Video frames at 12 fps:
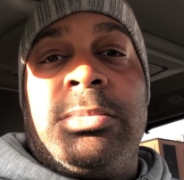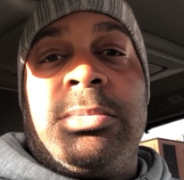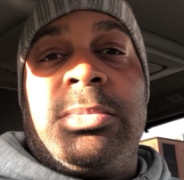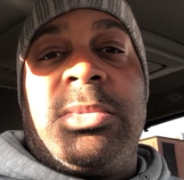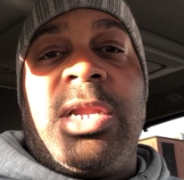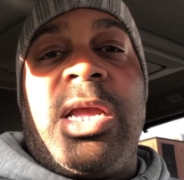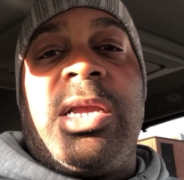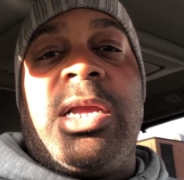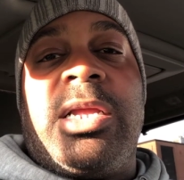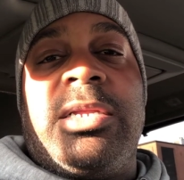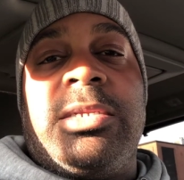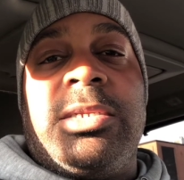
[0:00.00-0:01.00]
like
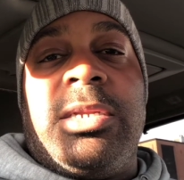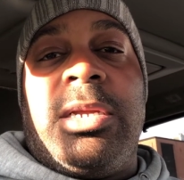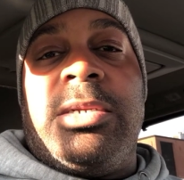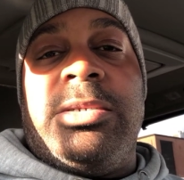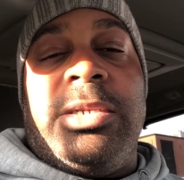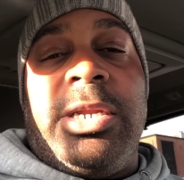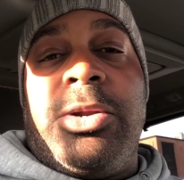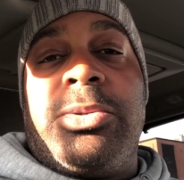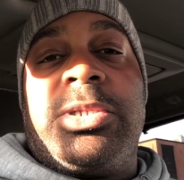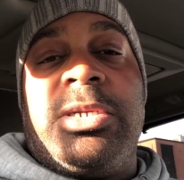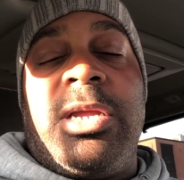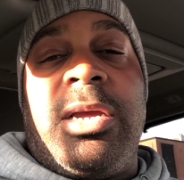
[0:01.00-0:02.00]
little
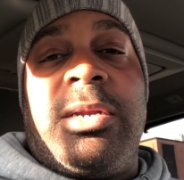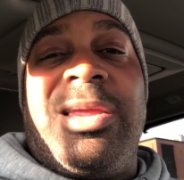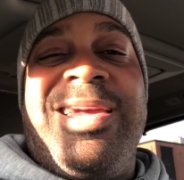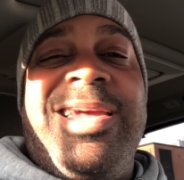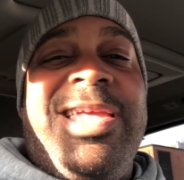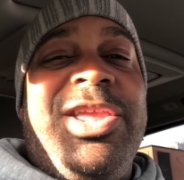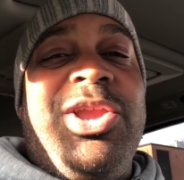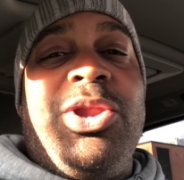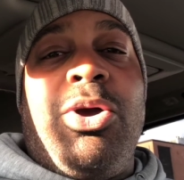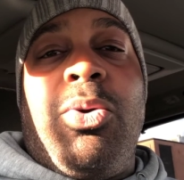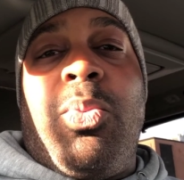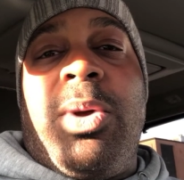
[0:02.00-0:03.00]
to none. You
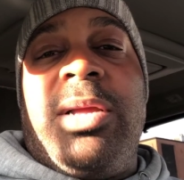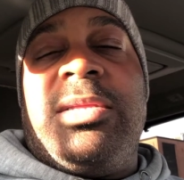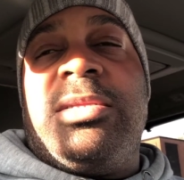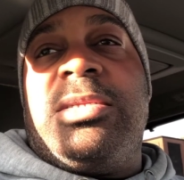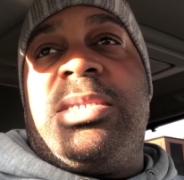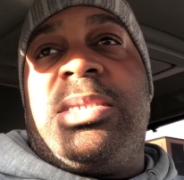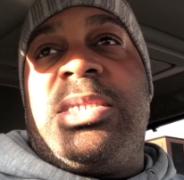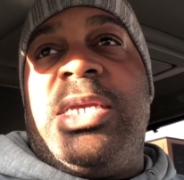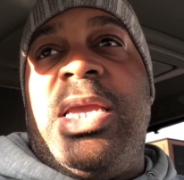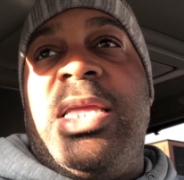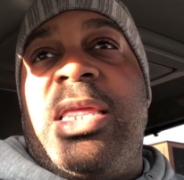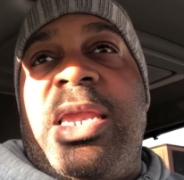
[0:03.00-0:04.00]
don't want
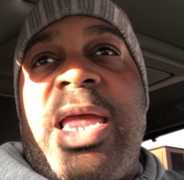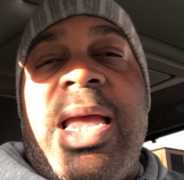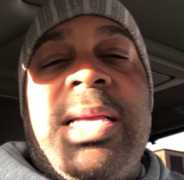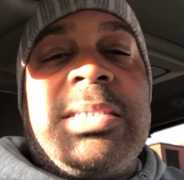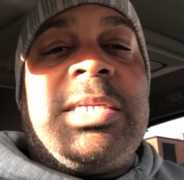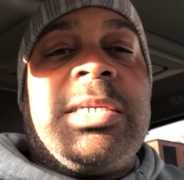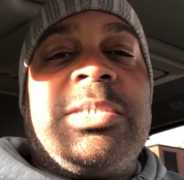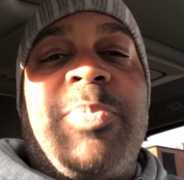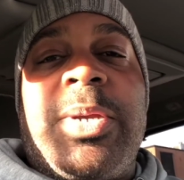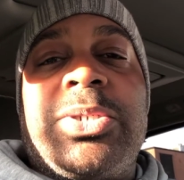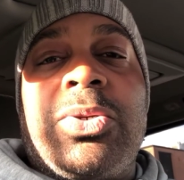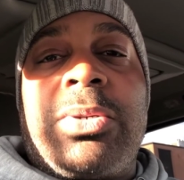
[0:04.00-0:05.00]
seed that has the
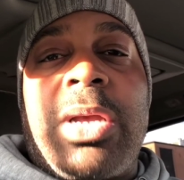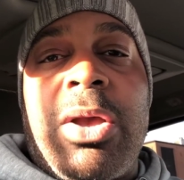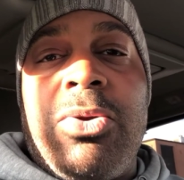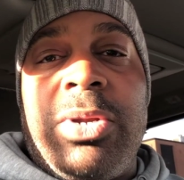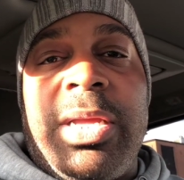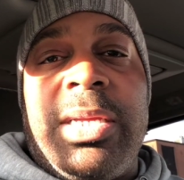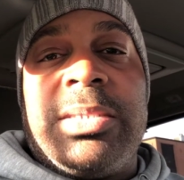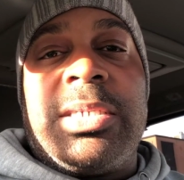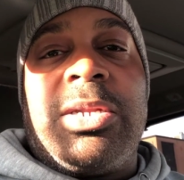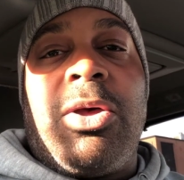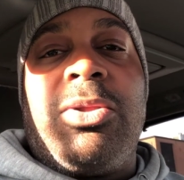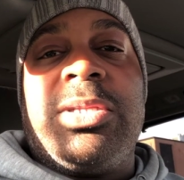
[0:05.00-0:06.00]
special coatings and
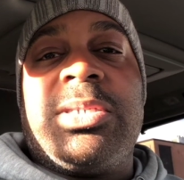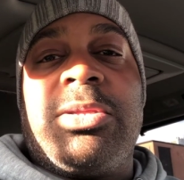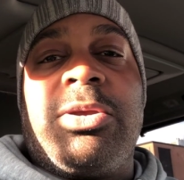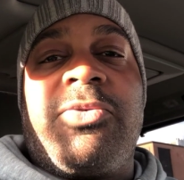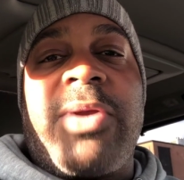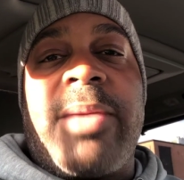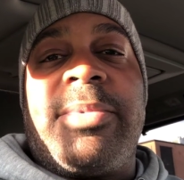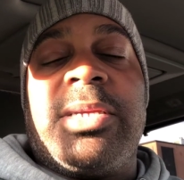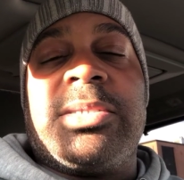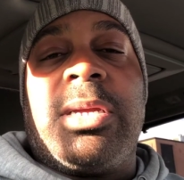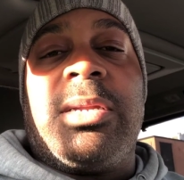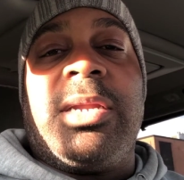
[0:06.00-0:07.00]
all this other crap
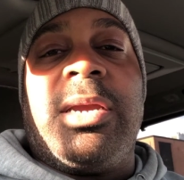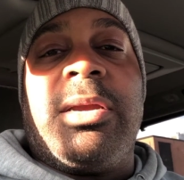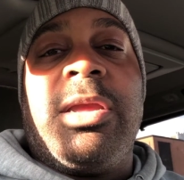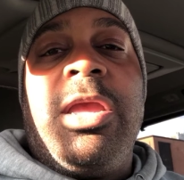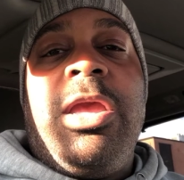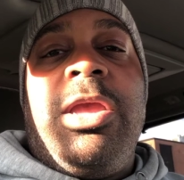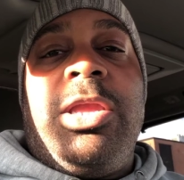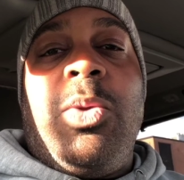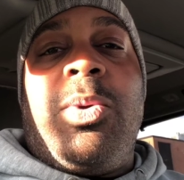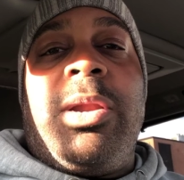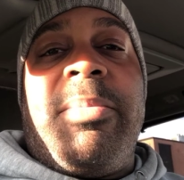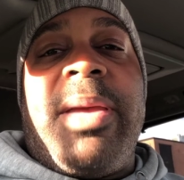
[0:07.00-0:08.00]
that's on there. You
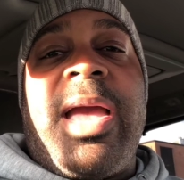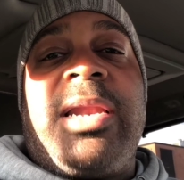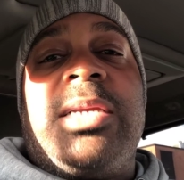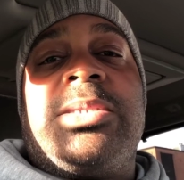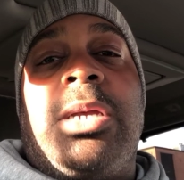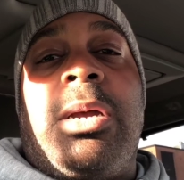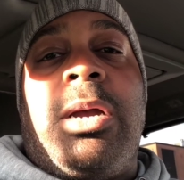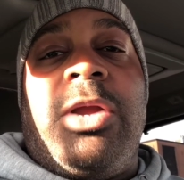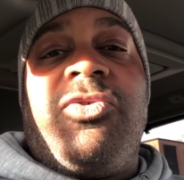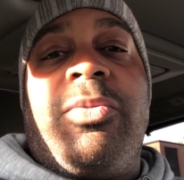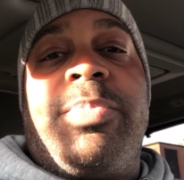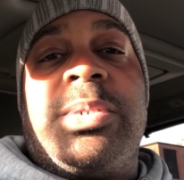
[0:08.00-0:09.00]
want a bag that's
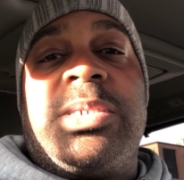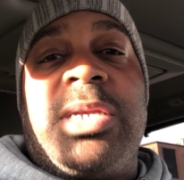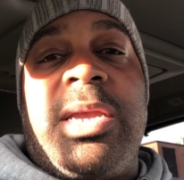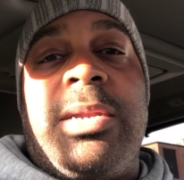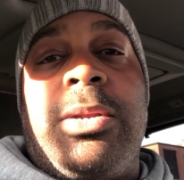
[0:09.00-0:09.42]
100%